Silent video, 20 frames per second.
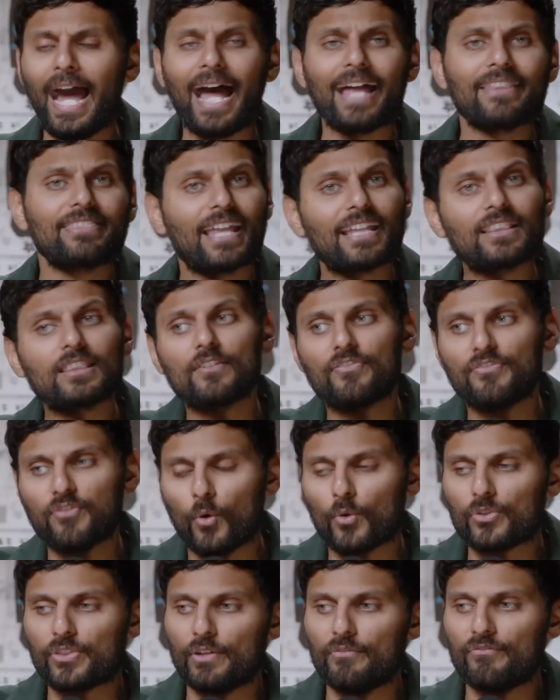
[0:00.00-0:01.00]
And then the
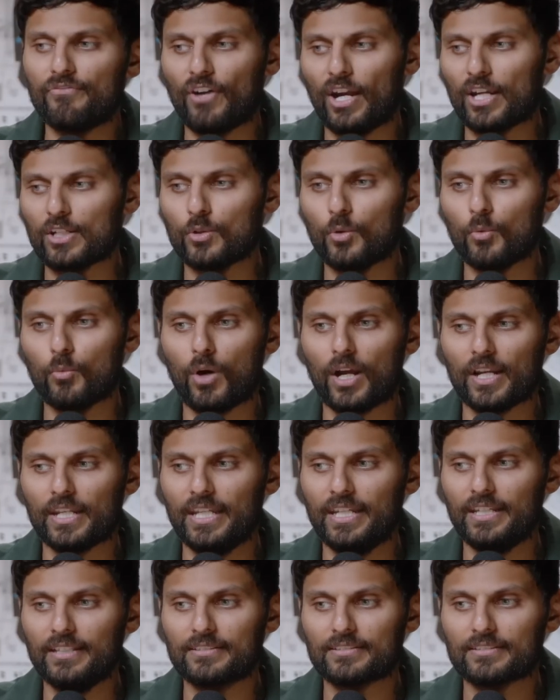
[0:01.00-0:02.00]
fourth and final
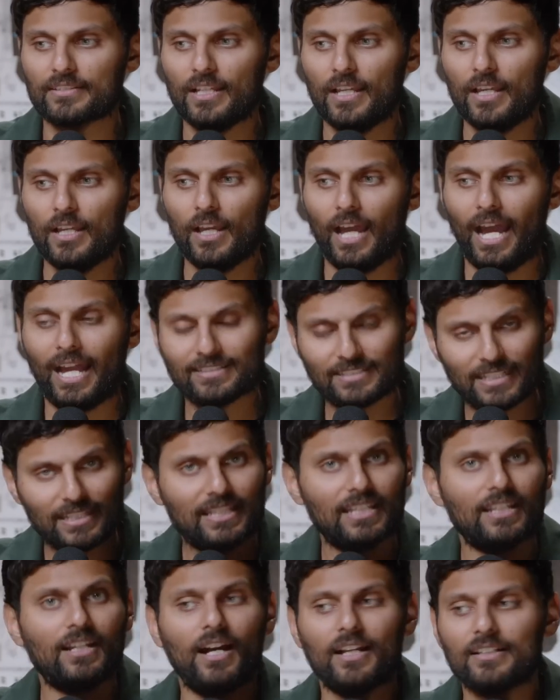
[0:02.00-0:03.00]
one is, as
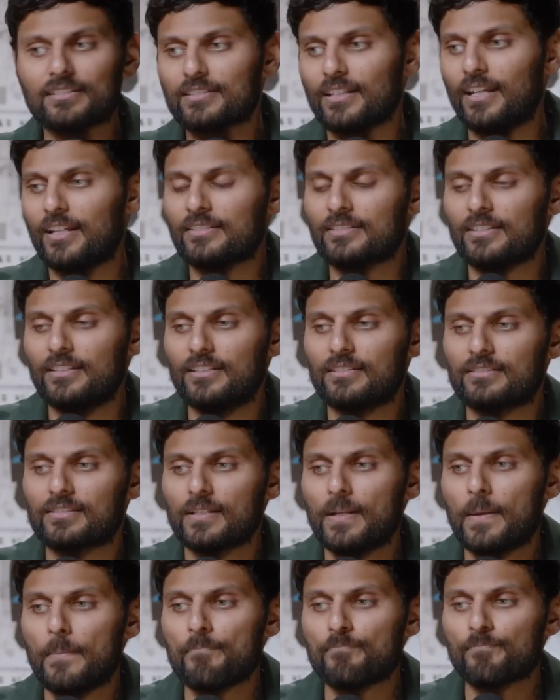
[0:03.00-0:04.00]
Ikigai says,
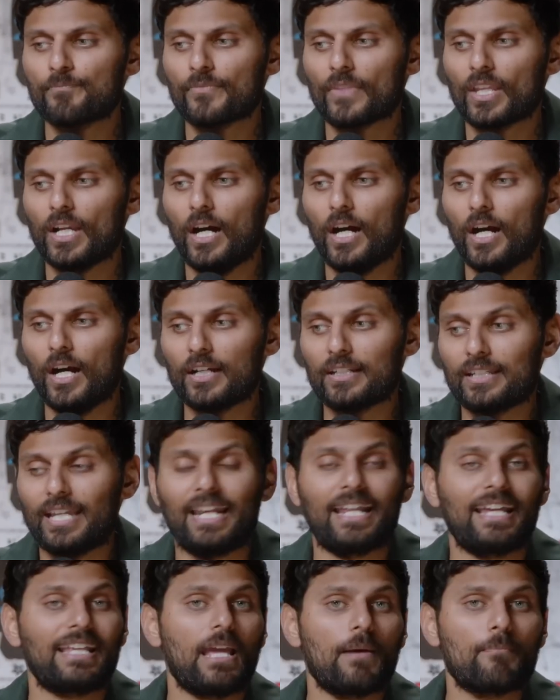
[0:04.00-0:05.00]
is,
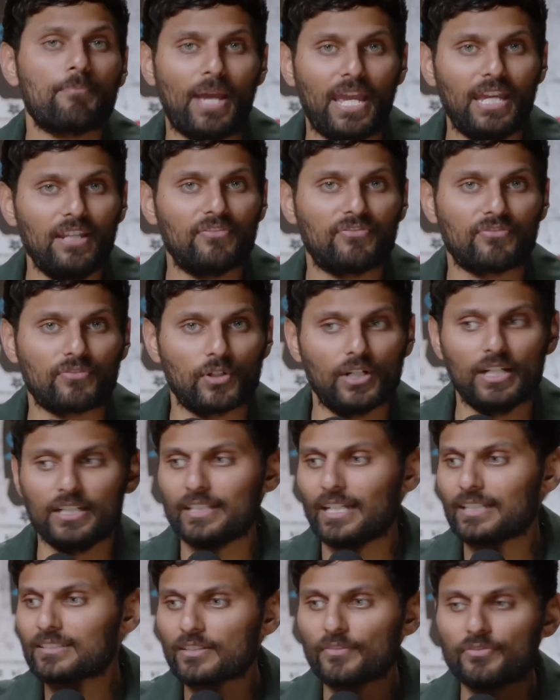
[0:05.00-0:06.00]
can I get paid for it?
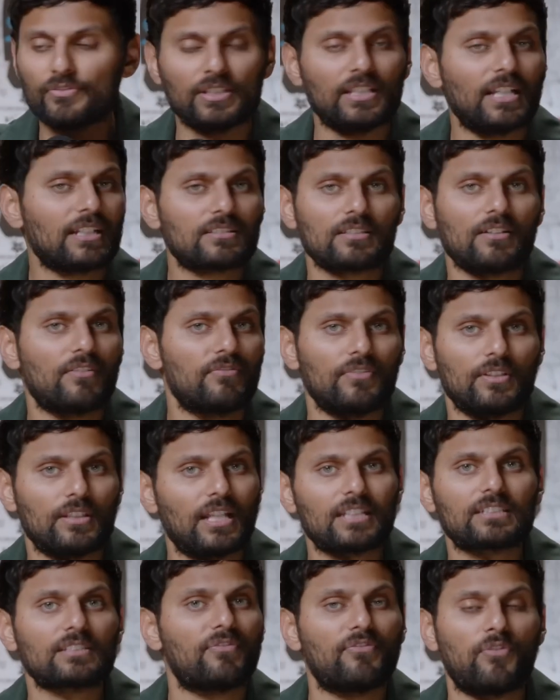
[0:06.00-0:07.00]
And that's
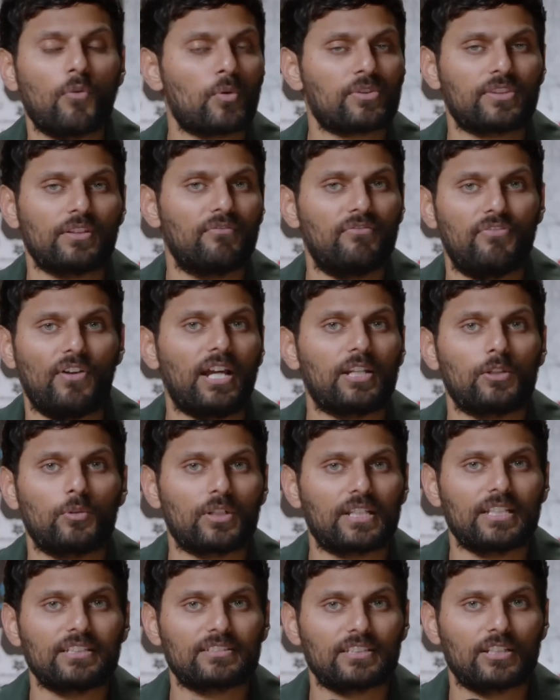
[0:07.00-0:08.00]
a fourth and
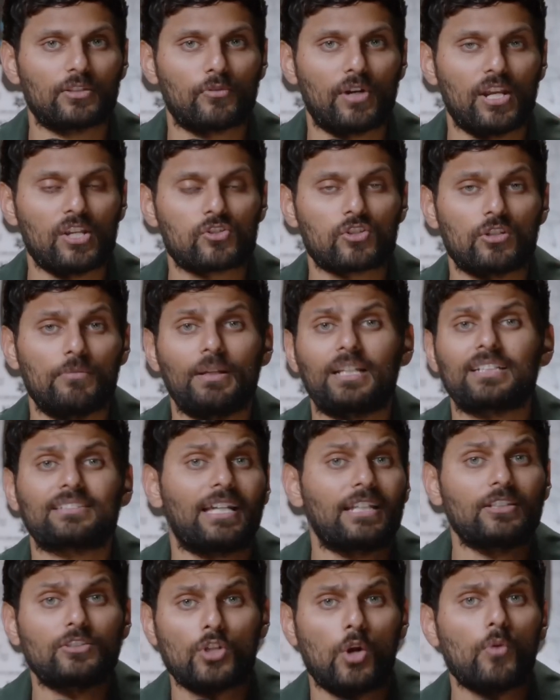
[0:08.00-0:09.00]
final consideration,
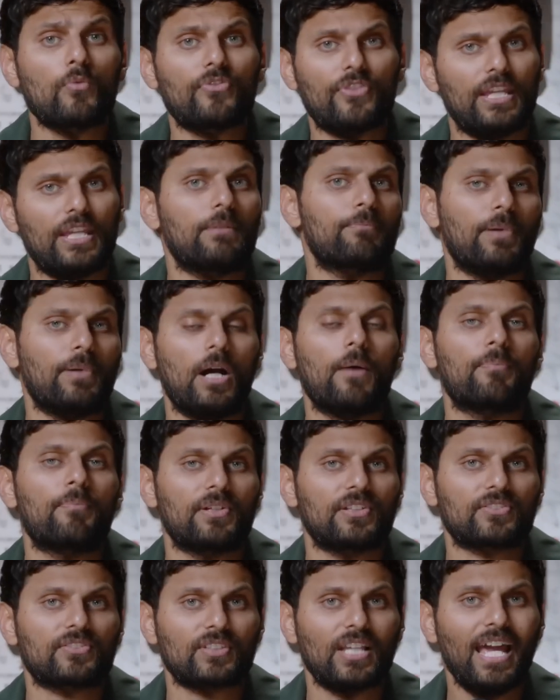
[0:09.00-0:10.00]
because I don't think
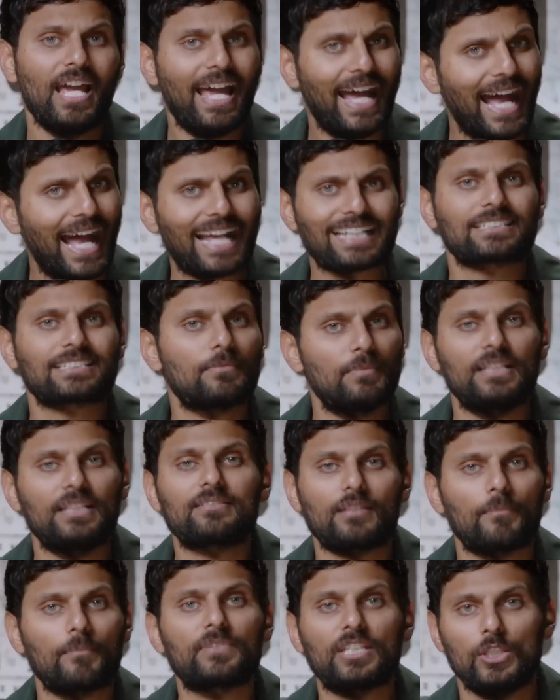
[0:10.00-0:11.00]
purpose has to be
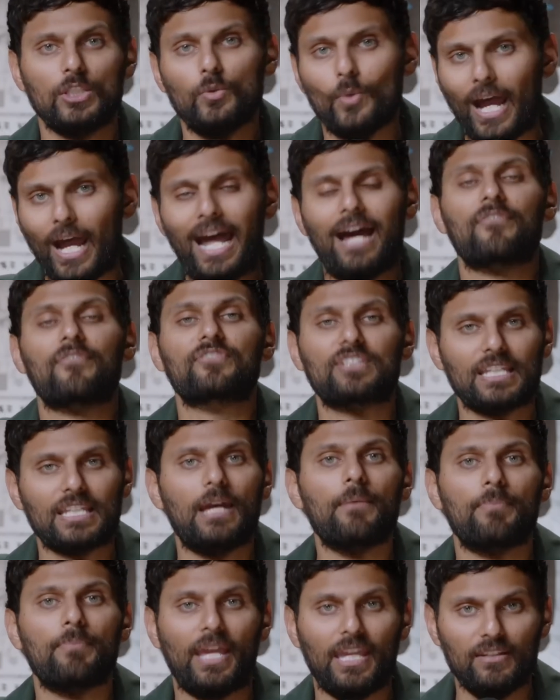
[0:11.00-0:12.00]
something you have to
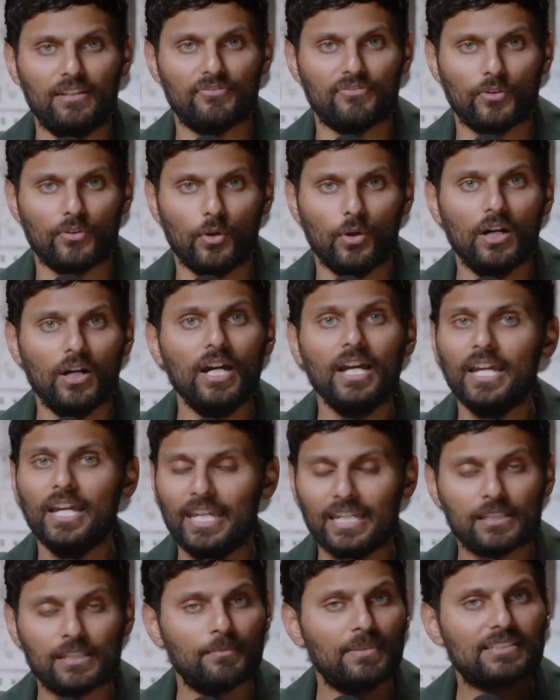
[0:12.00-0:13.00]
get paid for.
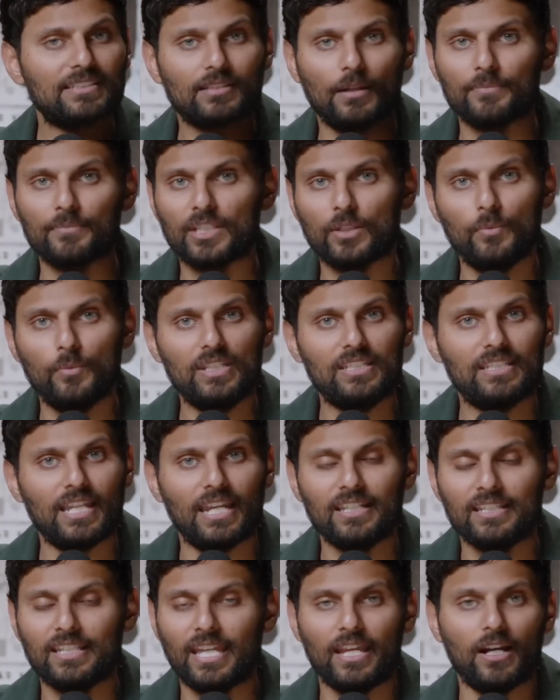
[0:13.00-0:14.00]
It can be something we
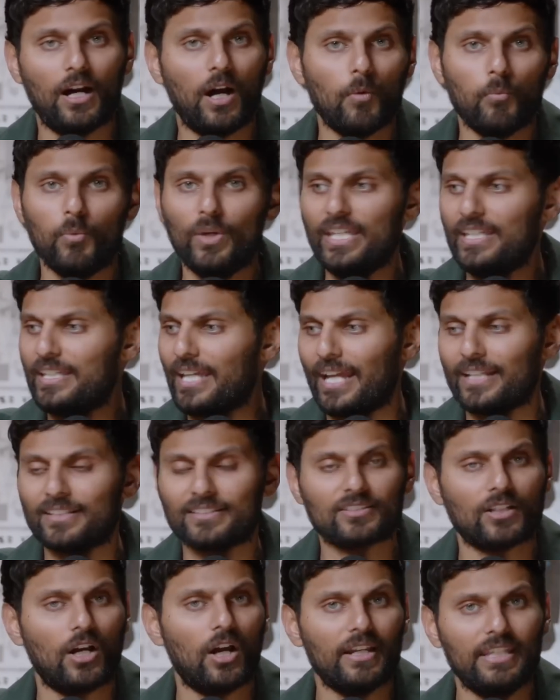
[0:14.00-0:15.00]
dedicate our
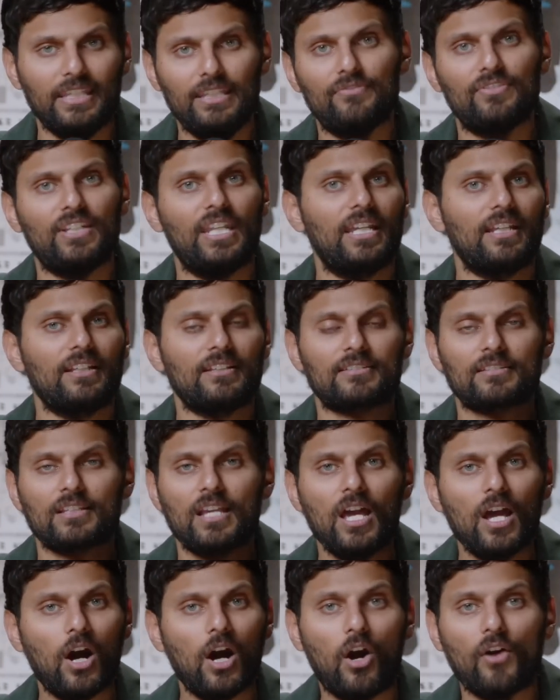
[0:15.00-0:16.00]
weekends, our evenings,
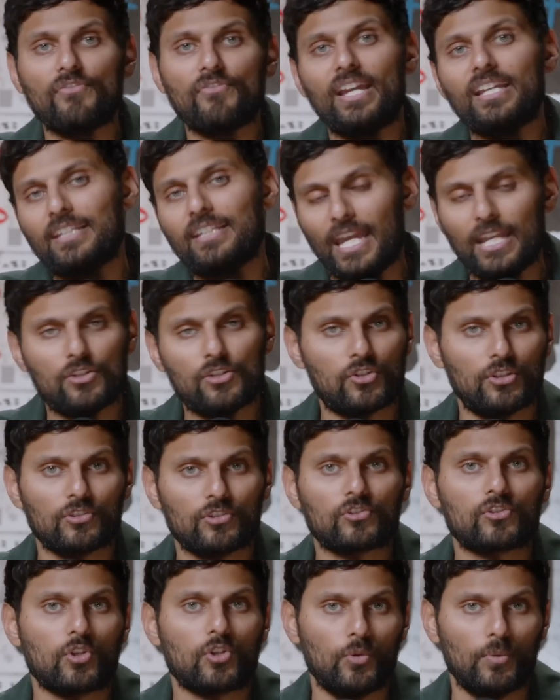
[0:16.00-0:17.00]
our
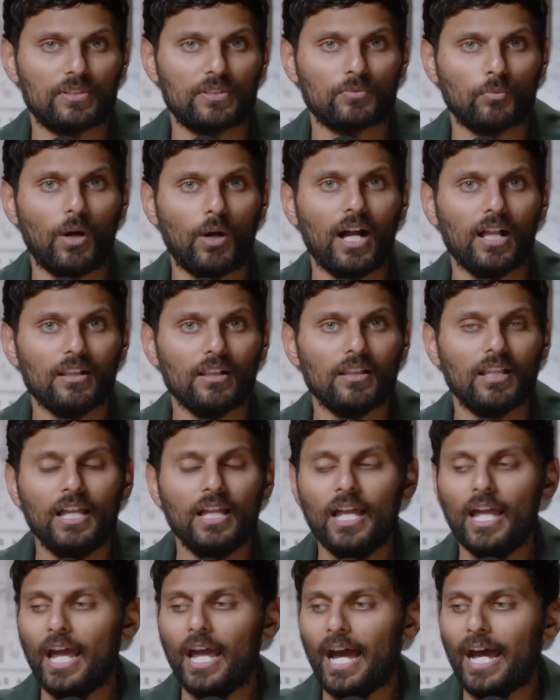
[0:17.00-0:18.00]
vacations to as well.
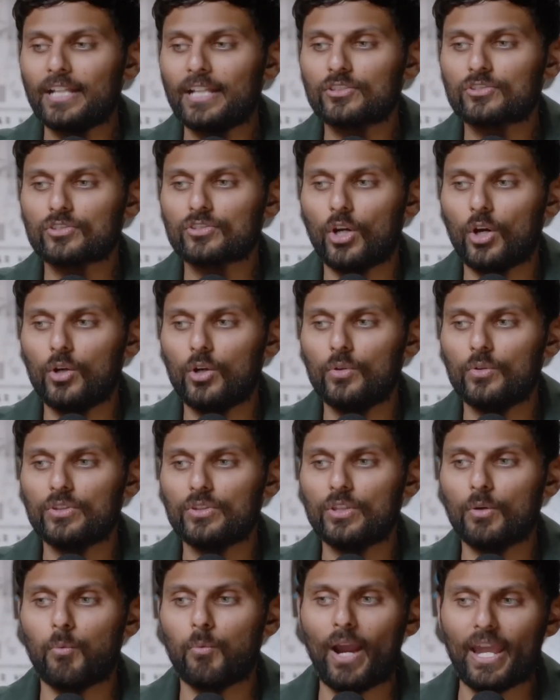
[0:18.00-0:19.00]
And so
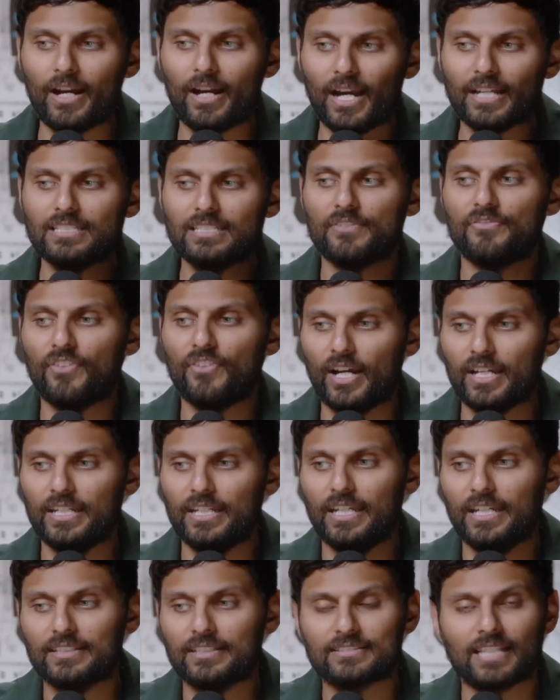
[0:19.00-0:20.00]
the way I
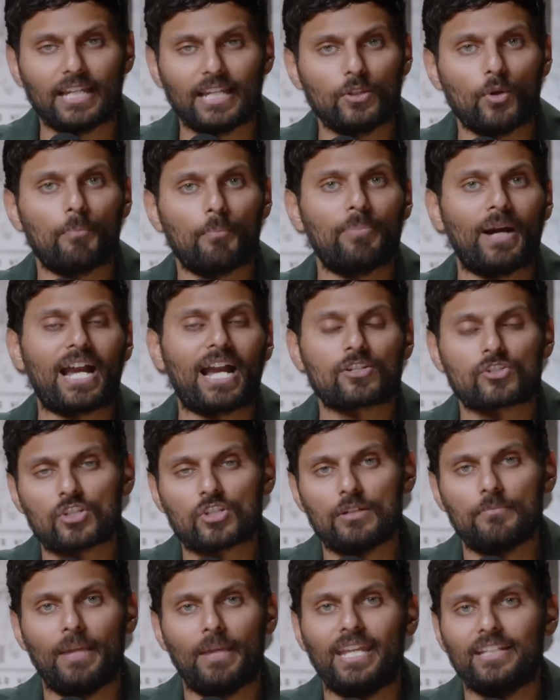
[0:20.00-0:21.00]
define it is that your
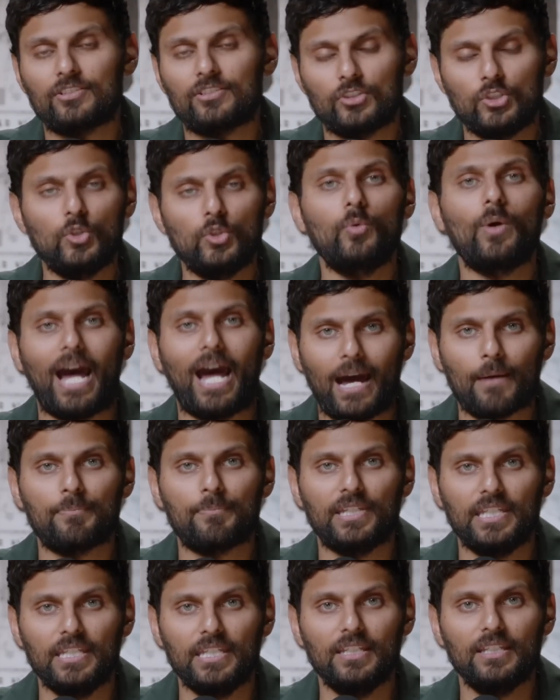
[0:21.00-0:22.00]
passion makes you
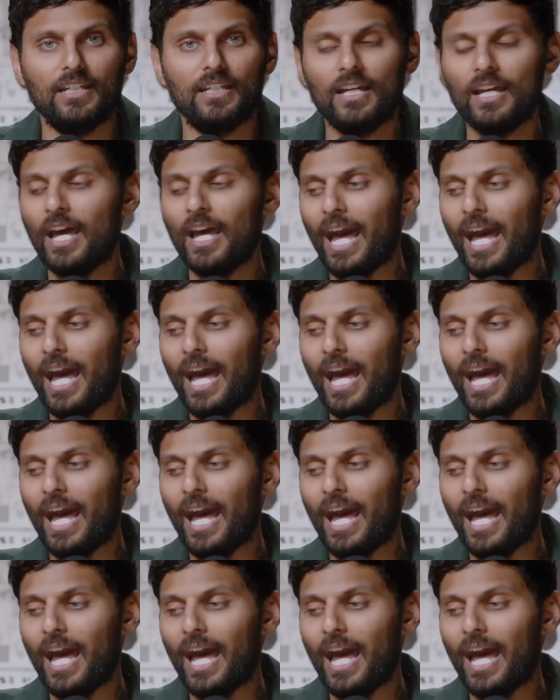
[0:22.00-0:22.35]
happy.